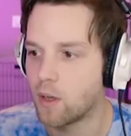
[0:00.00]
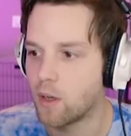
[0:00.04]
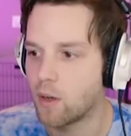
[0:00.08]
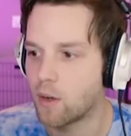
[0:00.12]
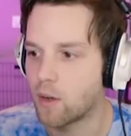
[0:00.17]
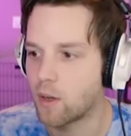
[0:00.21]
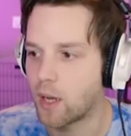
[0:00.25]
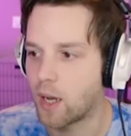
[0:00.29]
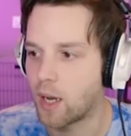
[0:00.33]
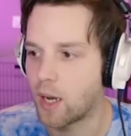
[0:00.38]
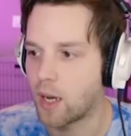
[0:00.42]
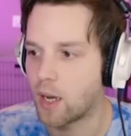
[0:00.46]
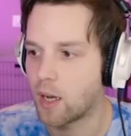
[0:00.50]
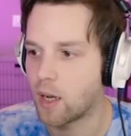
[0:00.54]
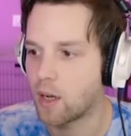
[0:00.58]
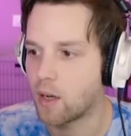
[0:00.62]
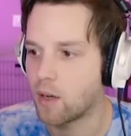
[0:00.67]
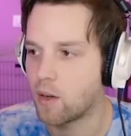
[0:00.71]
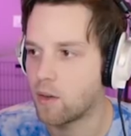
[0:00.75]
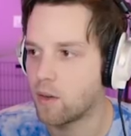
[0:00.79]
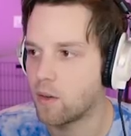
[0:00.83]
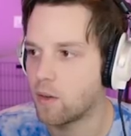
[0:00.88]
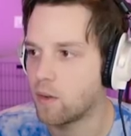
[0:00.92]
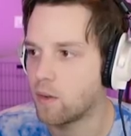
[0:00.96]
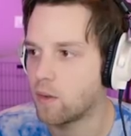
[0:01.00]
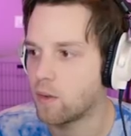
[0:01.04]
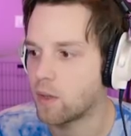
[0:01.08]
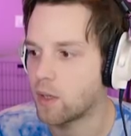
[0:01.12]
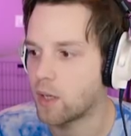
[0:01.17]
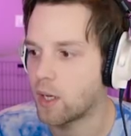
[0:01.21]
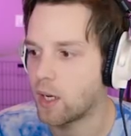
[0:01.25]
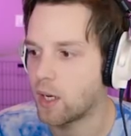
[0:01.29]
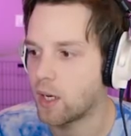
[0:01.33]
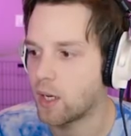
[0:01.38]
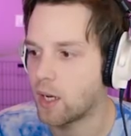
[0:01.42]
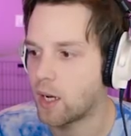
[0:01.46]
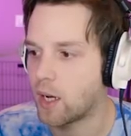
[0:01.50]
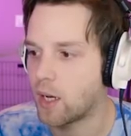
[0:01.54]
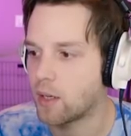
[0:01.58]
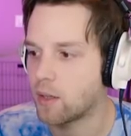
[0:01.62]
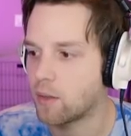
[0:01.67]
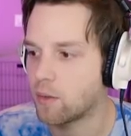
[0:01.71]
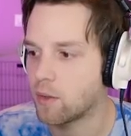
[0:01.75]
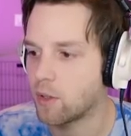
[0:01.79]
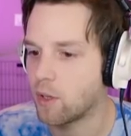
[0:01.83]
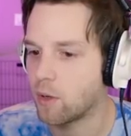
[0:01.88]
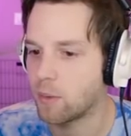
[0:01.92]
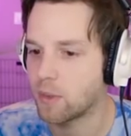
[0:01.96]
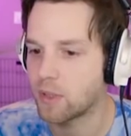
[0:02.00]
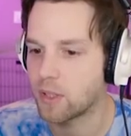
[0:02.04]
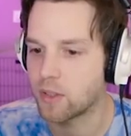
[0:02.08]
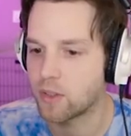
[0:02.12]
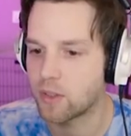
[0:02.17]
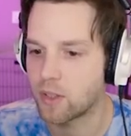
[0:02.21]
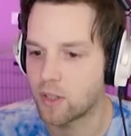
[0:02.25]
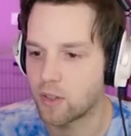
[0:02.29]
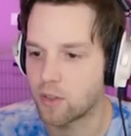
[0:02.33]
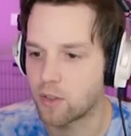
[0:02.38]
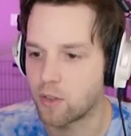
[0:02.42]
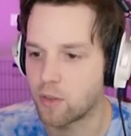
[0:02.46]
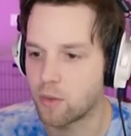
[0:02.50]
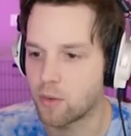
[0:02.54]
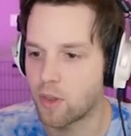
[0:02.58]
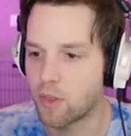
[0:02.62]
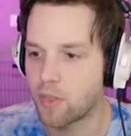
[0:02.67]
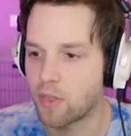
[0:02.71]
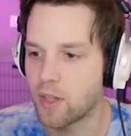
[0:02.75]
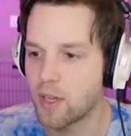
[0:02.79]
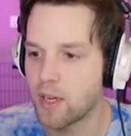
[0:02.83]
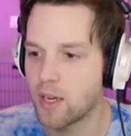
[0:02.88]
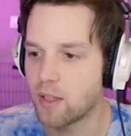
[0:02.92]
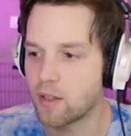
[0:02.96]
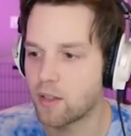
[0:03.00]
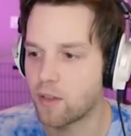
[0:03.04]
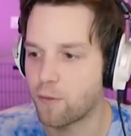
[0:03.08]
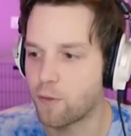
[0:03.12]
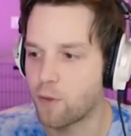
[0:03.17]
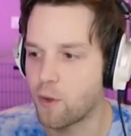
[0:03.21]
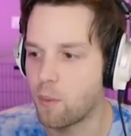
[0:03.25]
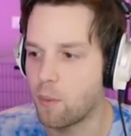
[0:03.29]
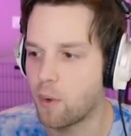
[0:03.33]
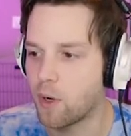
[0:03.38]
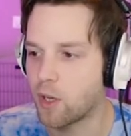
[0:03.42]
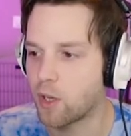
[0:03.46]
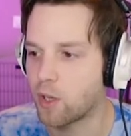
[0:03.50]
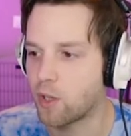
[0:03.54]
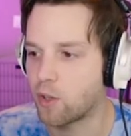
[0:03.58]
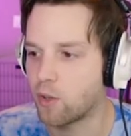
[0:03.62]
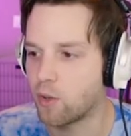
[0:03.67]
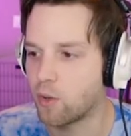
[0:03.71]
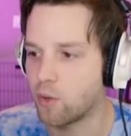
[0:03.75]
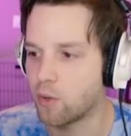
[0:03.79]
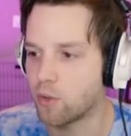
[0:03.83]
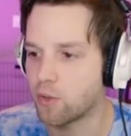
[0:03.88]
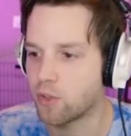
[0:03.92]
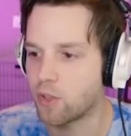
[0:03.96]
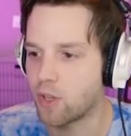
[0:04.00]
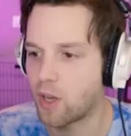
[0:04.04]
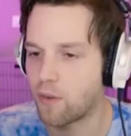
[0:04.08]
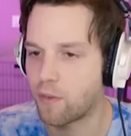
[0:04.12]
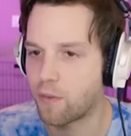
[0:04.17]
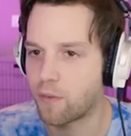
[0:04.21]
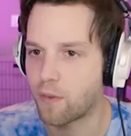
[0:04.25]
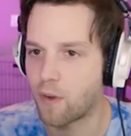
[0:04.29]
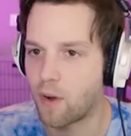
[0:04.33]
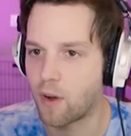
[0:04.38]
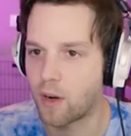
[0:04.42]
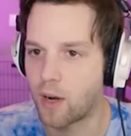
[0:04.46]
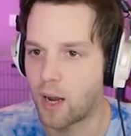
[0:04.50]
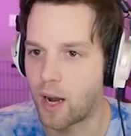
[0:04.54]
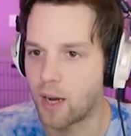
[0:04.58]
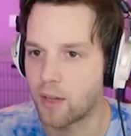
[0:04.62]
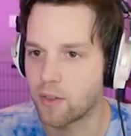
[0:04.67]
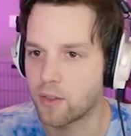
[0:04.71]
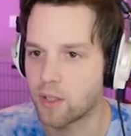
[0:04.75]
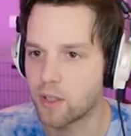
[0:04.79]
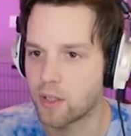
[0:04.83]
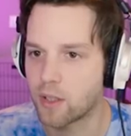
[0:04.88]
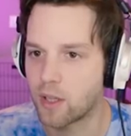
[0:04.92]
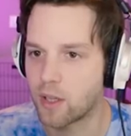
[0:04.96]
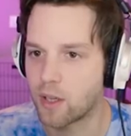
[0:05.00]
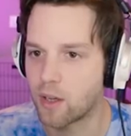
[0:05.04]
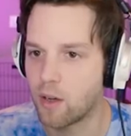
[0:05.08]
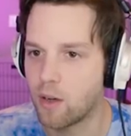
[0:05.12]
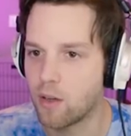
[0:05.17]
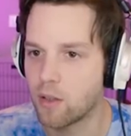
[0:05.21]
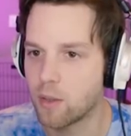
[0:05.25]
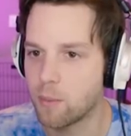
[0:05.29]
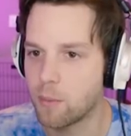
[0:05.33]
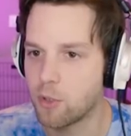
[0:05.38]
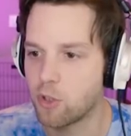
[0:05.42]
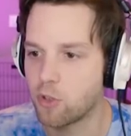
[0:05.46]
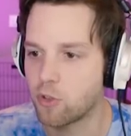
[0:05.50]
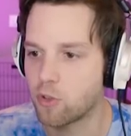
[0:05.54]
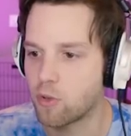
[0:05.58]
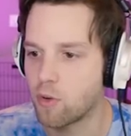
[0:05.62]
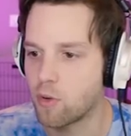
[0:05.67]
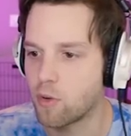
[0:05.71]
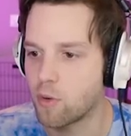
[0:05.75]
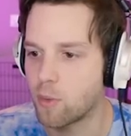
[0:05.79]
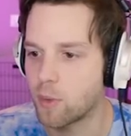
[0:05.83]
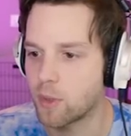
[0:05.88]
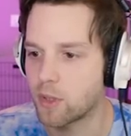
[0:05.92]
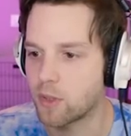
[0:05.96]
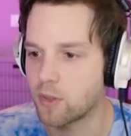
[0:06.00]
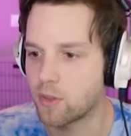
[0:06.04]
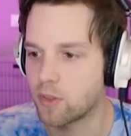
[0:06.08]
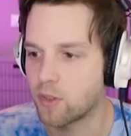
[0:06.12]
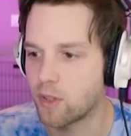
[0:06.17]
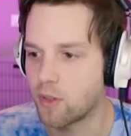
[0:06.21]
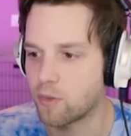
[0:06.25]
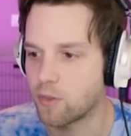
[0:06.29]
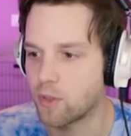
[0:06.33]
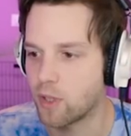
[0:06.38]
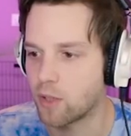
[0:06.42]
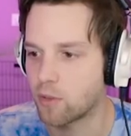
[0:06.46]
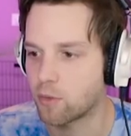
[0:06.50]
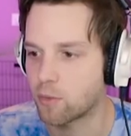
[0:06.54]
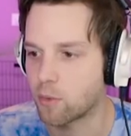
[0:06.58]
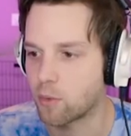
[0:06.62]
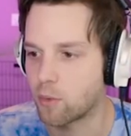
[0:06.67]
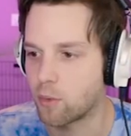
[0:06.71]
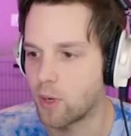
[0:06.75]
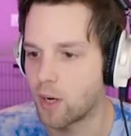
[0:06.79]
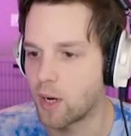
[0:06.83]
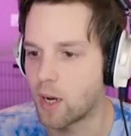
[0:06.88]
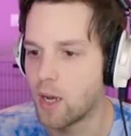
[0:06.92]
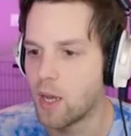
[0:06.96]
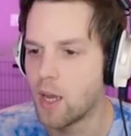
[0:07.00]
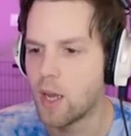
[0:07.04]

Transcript: Okay, okay. I don't know what these things do. The thing is, if you want to Google stuff on Isaac, like, oh, let me just Google what this stuff does real quick.